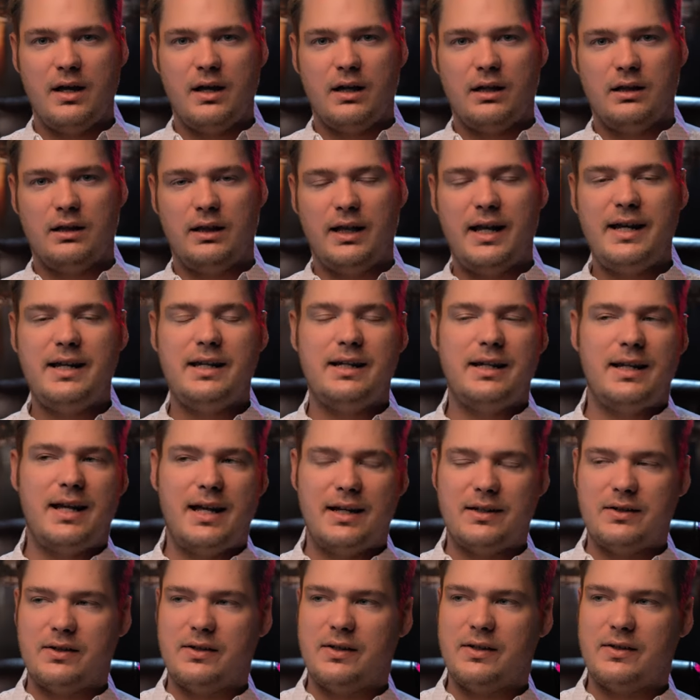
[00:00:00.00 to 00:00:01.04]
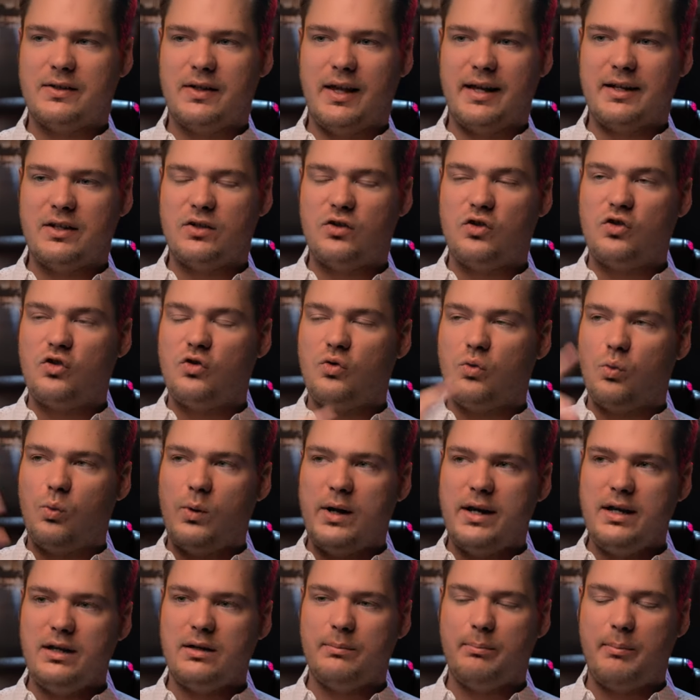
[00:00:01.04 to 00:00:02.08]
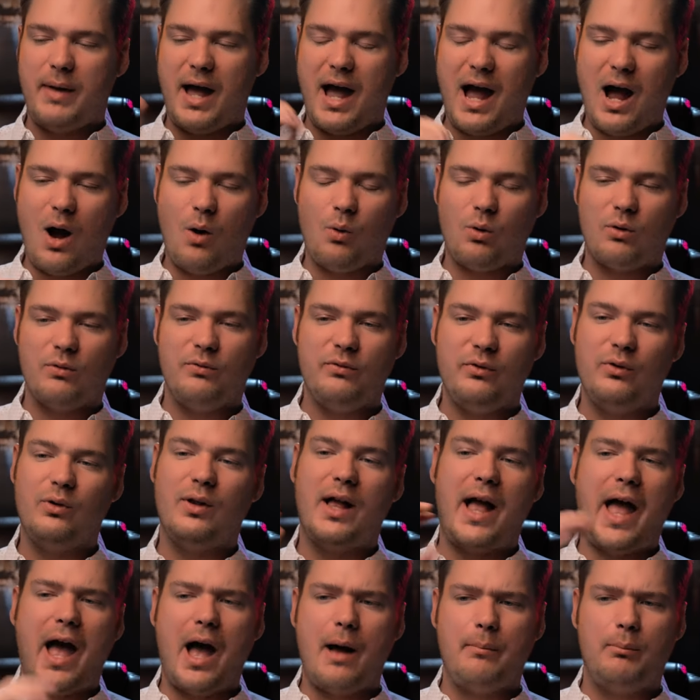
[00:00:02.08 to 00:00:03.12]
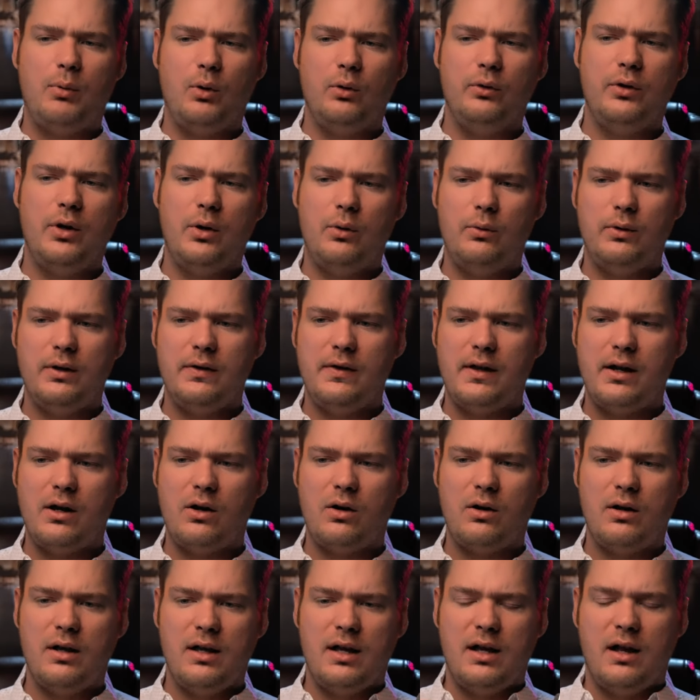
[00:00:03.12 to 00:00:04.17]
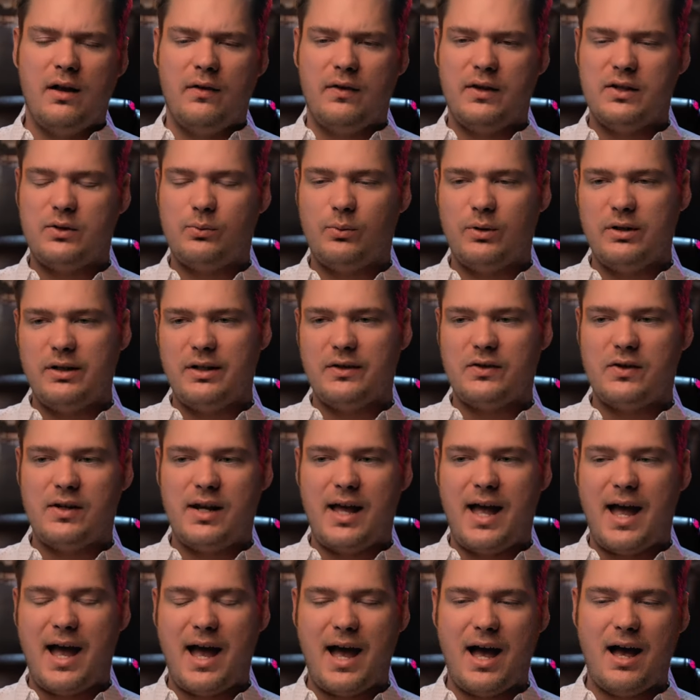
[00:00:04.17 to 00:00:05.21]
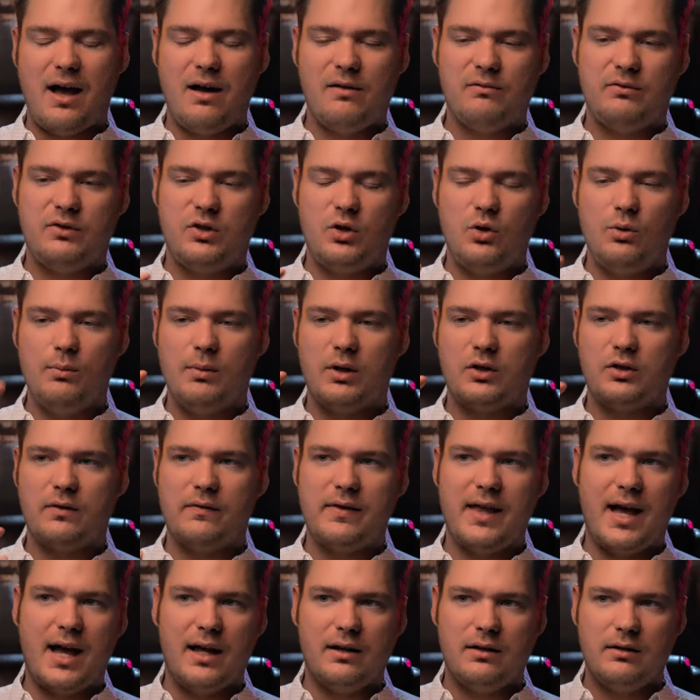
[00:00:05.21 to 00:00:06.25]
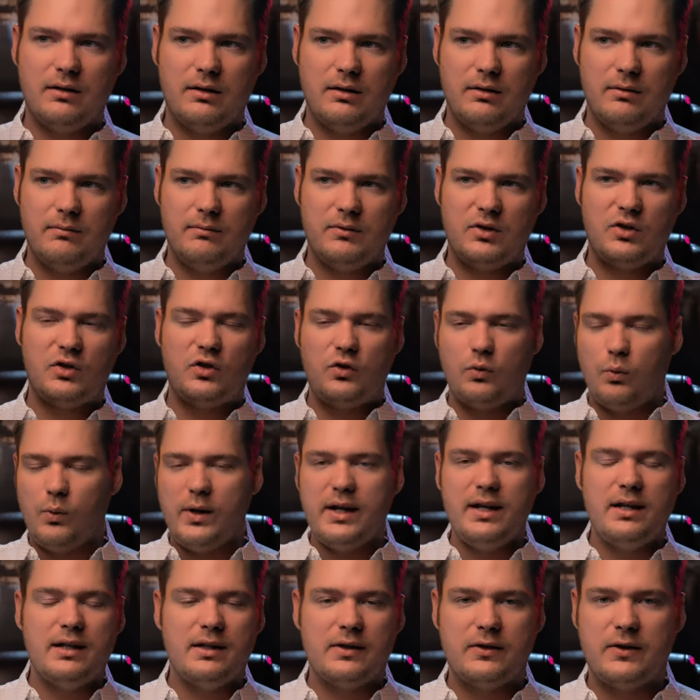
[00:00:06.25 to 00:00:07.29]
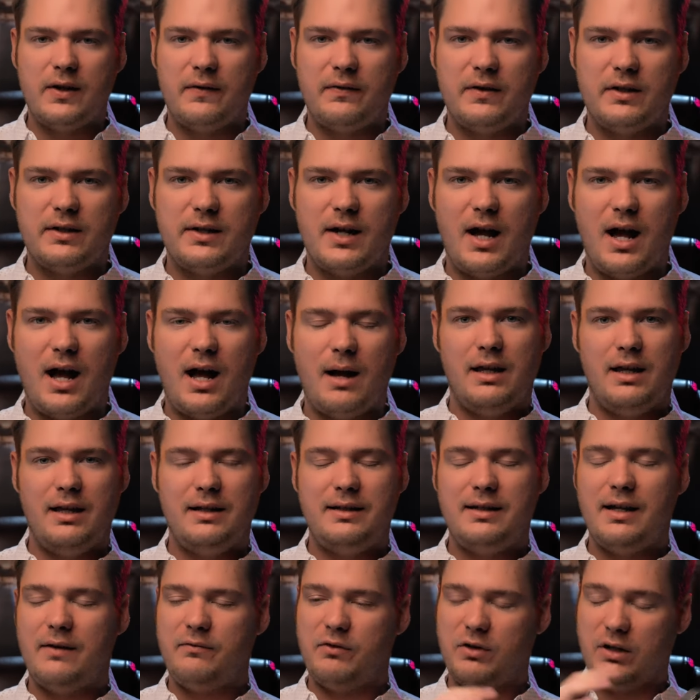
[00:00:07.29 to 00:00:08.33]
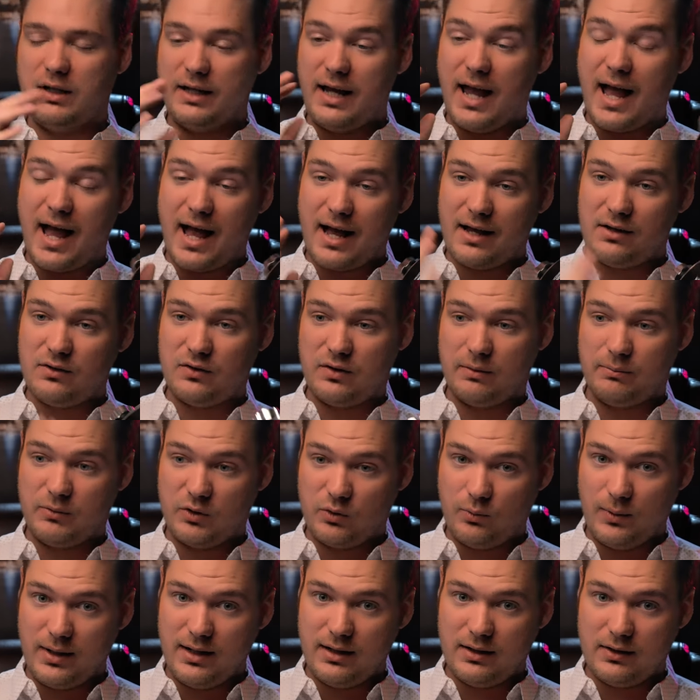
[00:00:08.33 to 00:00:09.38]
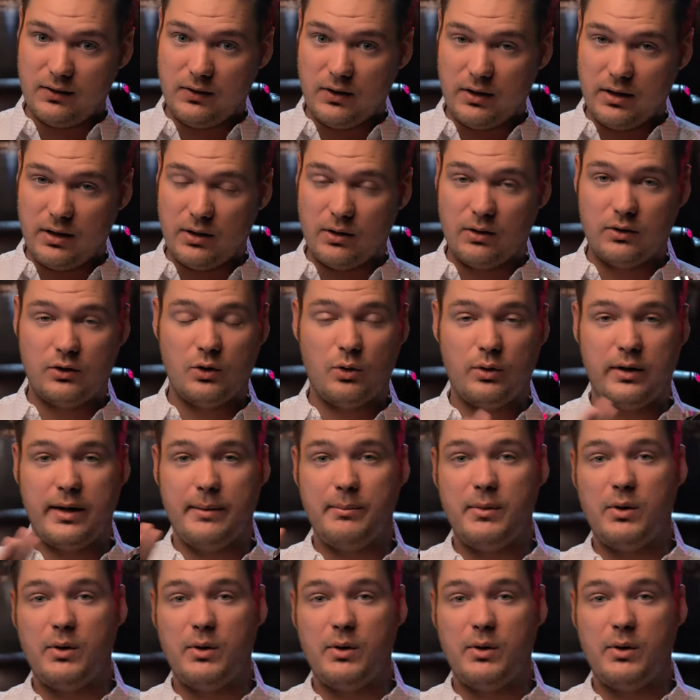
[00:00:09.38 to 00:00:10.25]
Leighton has this like sweet, powerful apple note in there. This one doesn't have too much of that sweetness at the top. It definitely has some sweetness in here, don't get me